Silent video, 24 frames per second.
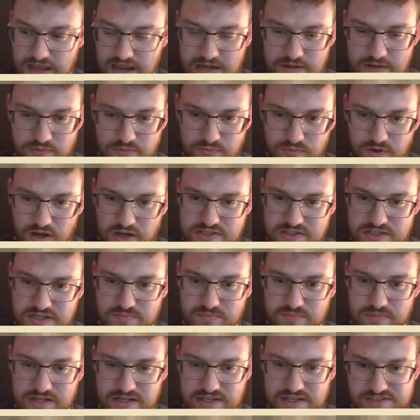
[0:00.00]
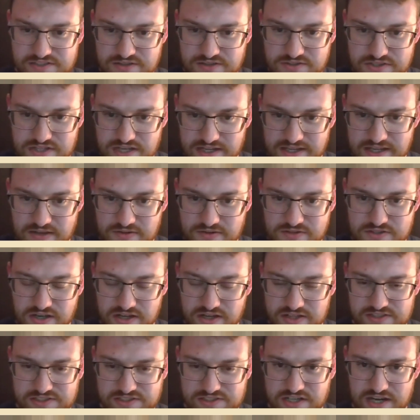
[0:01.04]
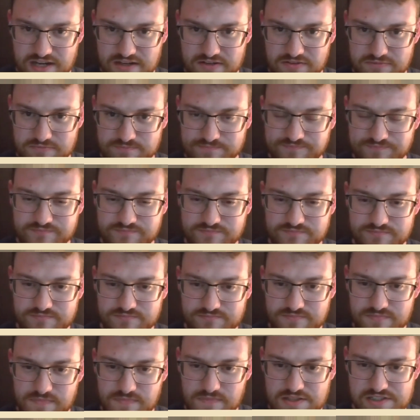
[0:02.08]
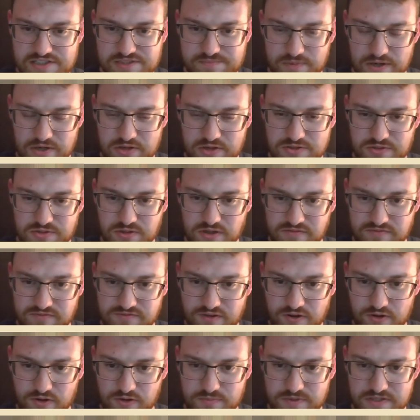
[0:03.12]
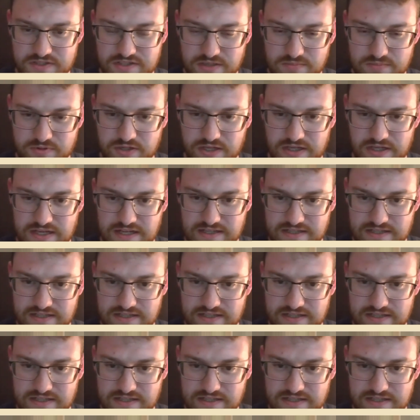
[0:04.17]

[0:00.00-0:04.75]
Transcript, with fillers: anyone watching, please do check out John's channel, Spiritual Unfoldment. I'll put a